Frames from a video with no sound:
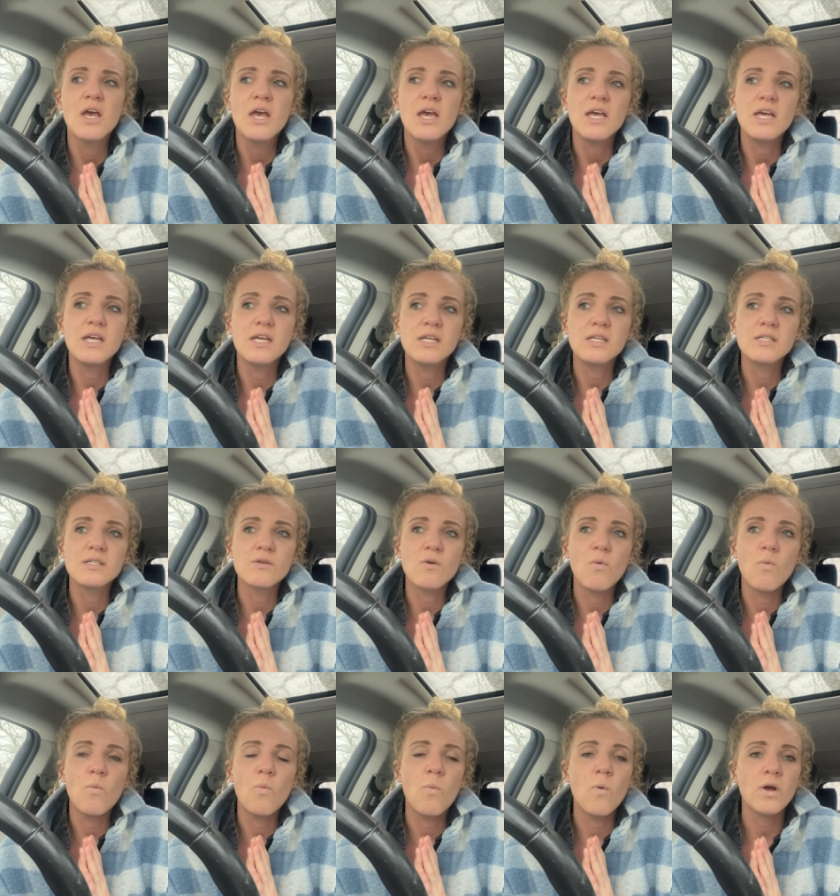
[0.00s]
is
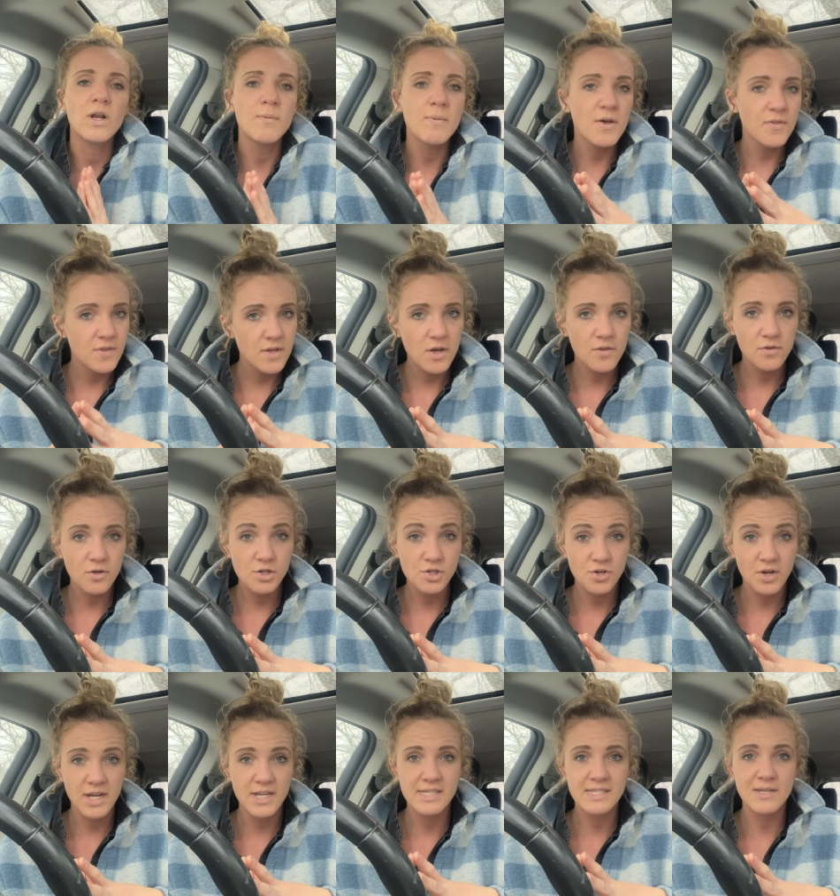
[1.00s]
what about the other
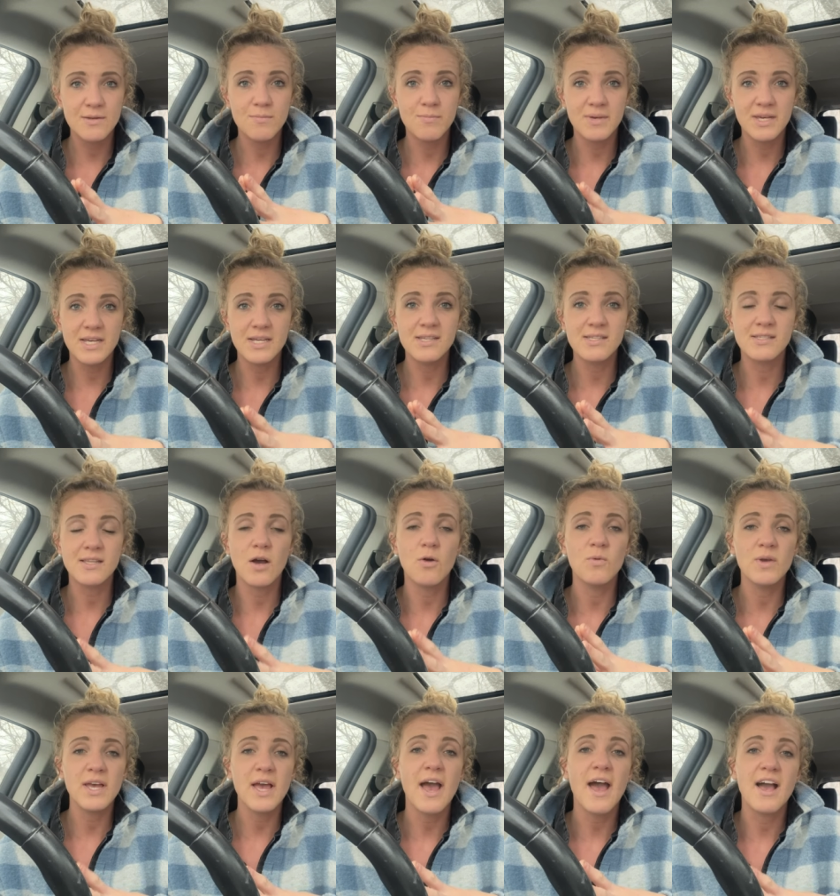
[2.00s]
traits in bees that
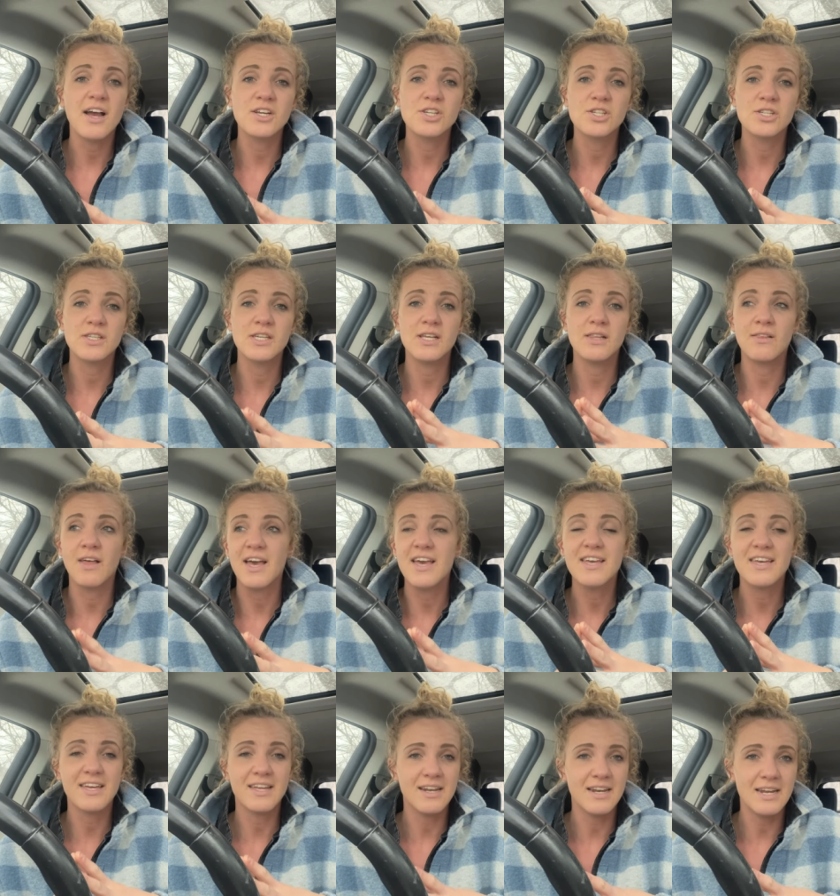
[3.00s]
we actually
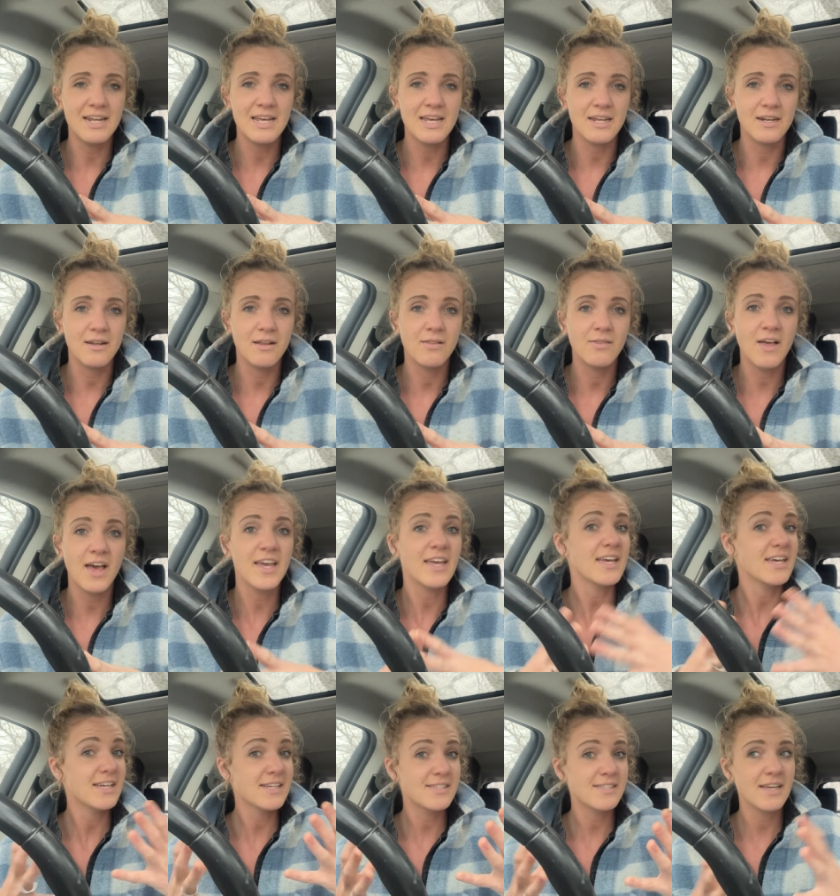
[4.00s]
like and need?
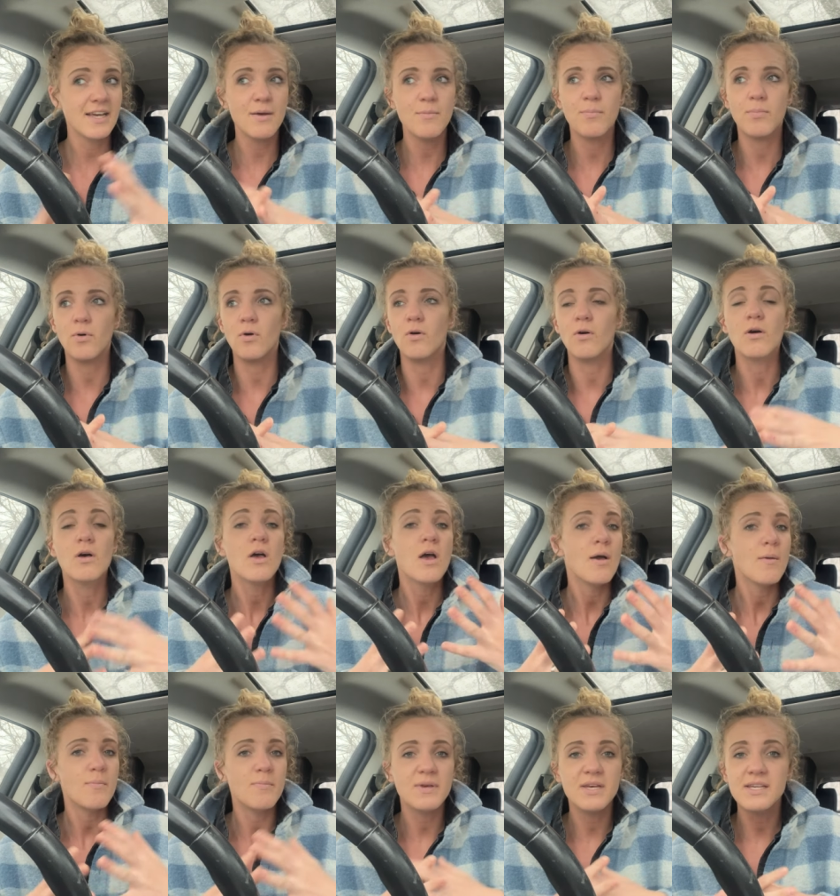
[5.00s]
Like example,
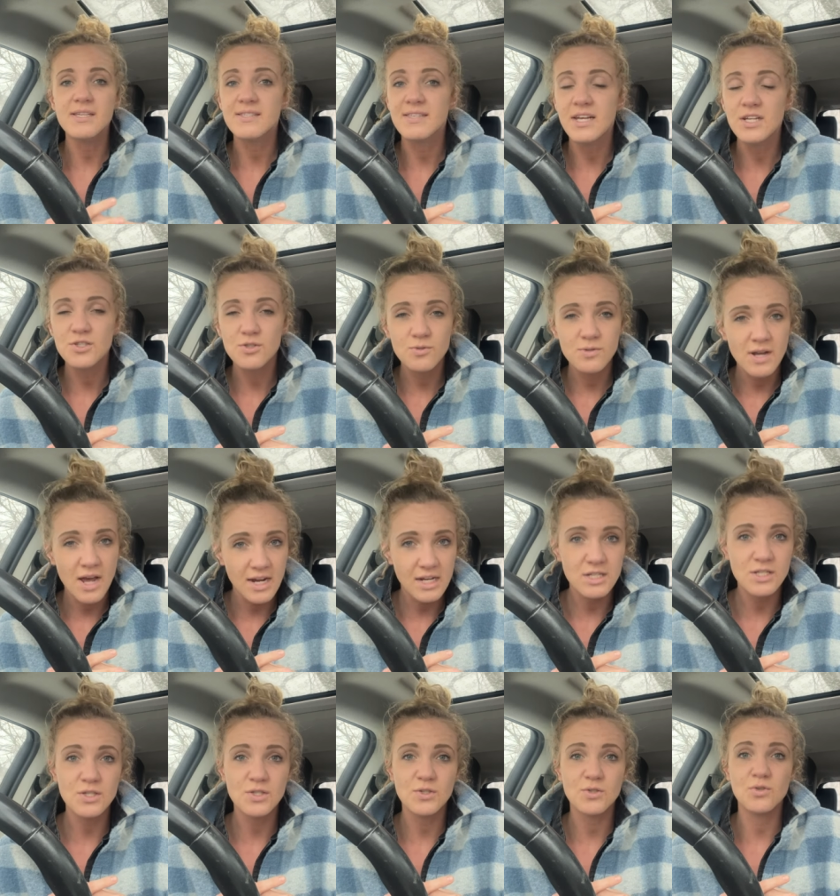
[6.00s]
bees that do not
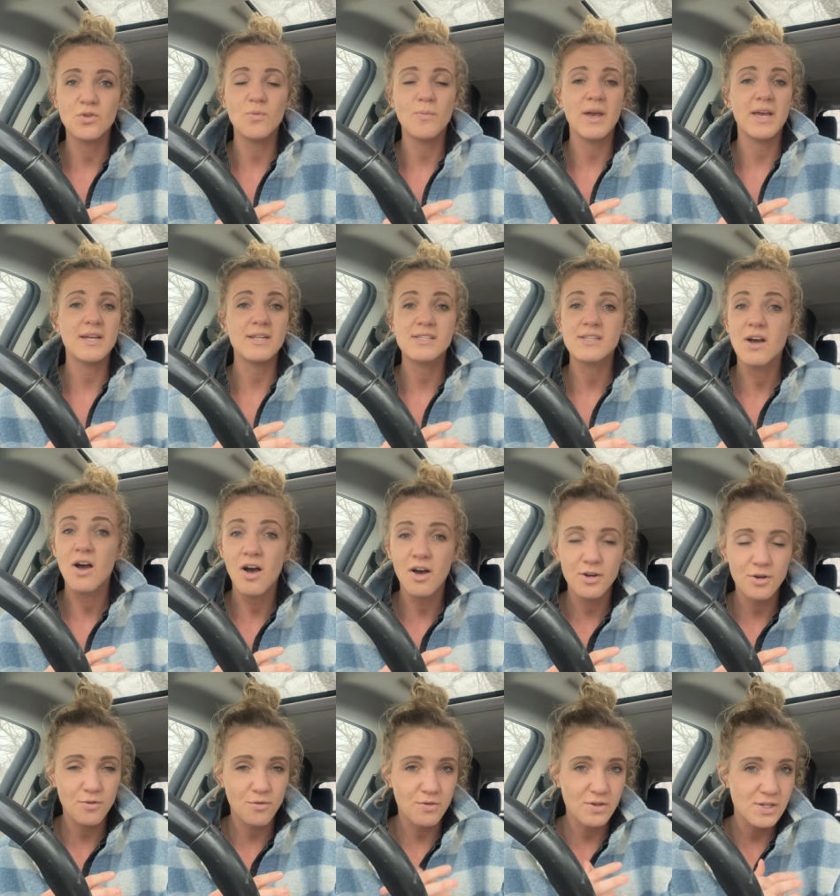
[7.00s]
consume a
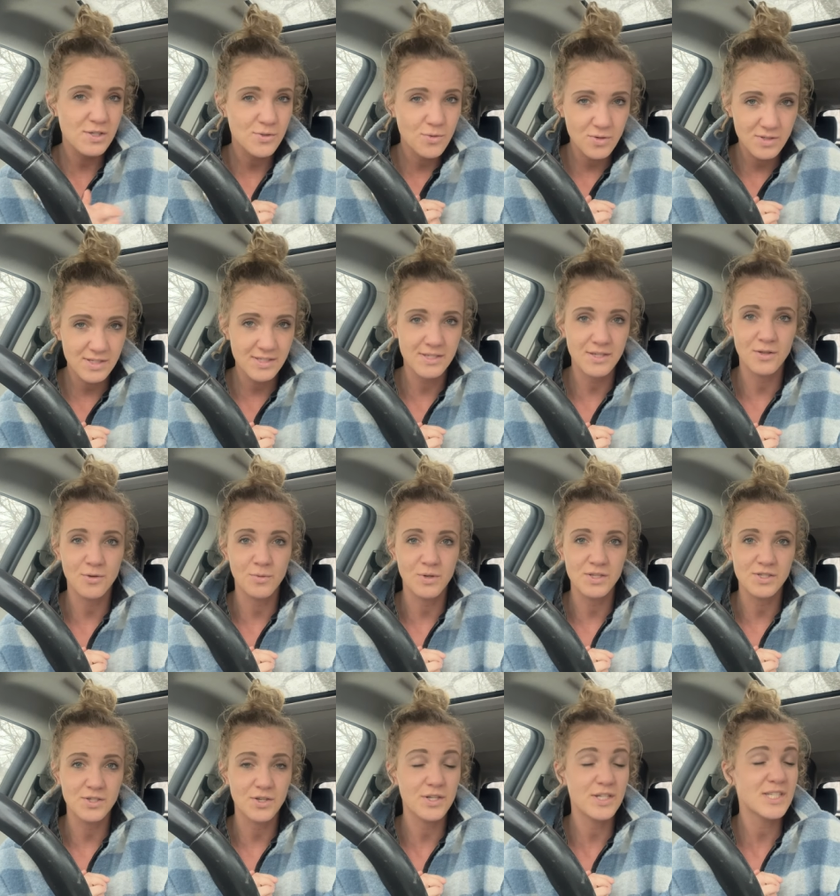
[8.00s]
ton of resources in the
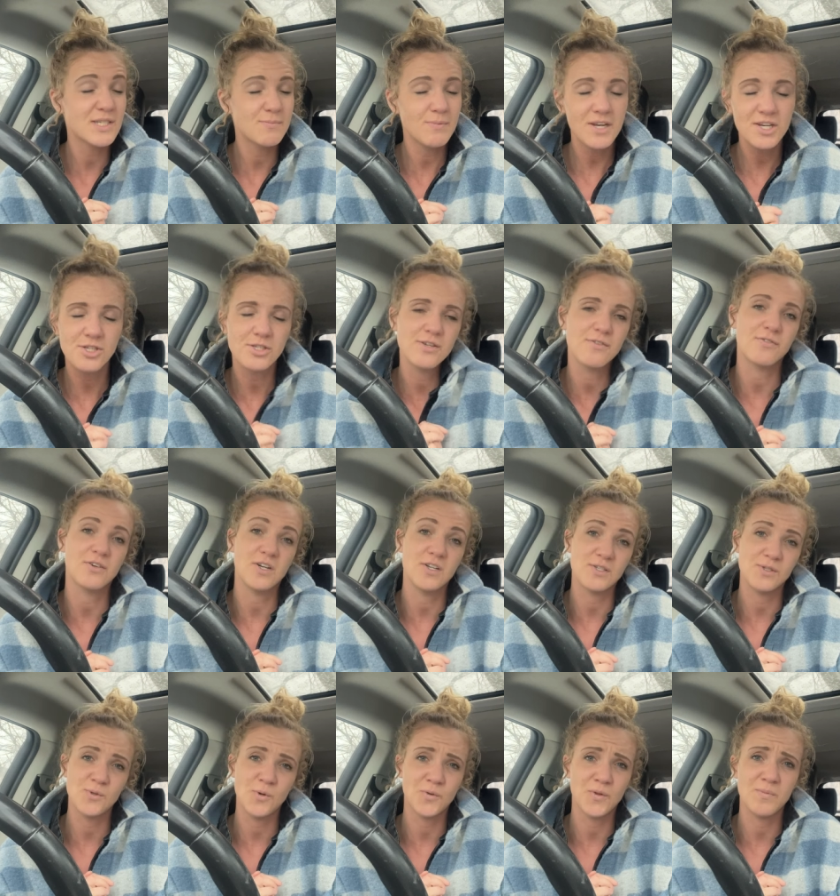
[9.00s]
winter, especially for
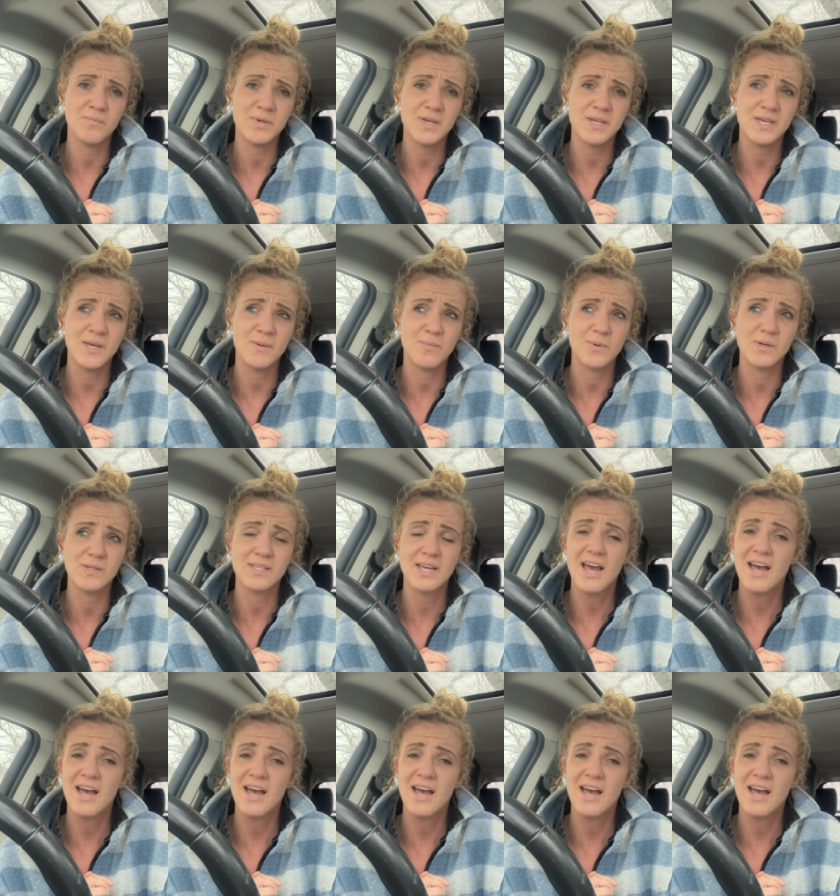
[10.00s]
us northern beekeepers.